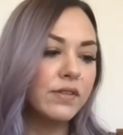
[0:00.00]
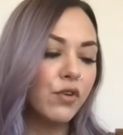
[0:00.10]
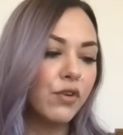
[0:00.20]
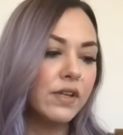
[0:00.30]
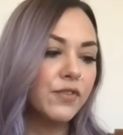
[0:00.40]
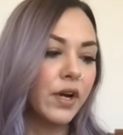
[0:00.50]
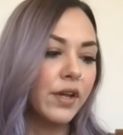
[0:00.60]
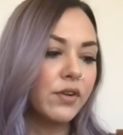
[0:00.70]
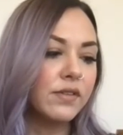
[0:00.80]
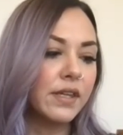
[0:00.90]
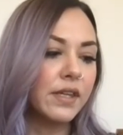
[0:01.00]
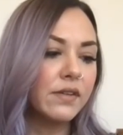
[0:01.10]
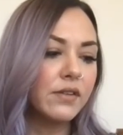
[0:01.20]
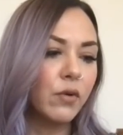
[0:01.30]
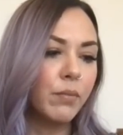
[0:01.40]
grace for others, I think
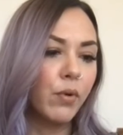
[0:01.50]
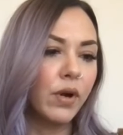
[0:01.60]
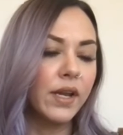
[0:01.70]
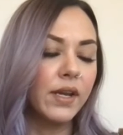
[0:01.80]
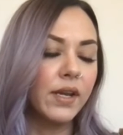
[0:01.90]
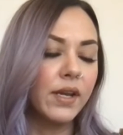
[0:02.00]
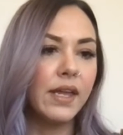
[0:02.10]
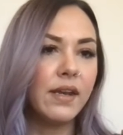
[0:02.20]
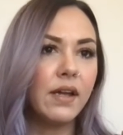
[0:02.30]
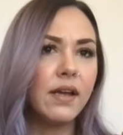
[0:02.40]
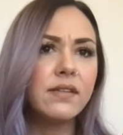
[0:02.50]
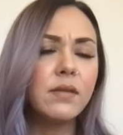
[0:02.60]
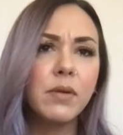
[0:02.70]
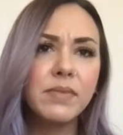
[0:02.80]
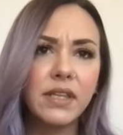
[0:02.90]
is so important. And
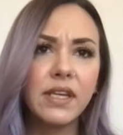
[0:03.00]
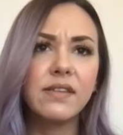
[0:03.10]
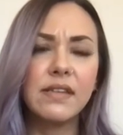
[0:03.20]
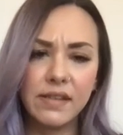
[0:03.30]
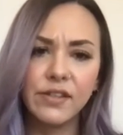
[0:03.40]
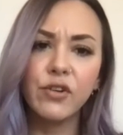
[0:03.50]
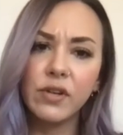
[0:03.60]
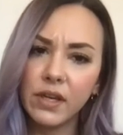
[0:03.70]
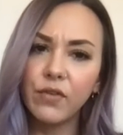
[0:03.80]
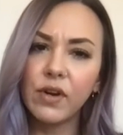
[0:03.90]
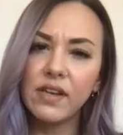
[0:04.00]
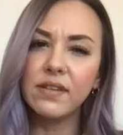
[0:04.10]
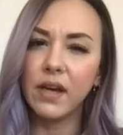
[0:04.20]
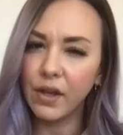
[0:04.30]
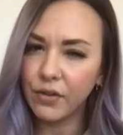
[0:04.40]
sometimes I think it's easier to give grace
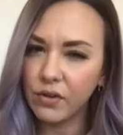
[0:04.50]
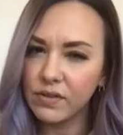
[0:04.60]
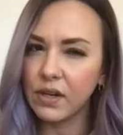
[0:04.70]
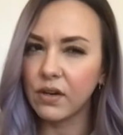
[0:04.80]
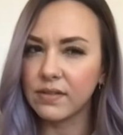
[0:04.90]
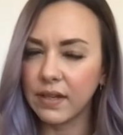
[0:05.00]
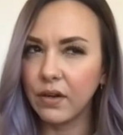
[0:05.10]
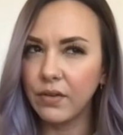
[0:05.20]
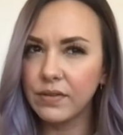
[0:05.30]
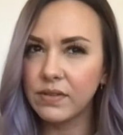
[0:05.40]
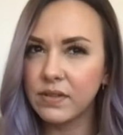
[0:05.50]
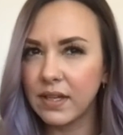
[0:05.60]
to others than ourselves.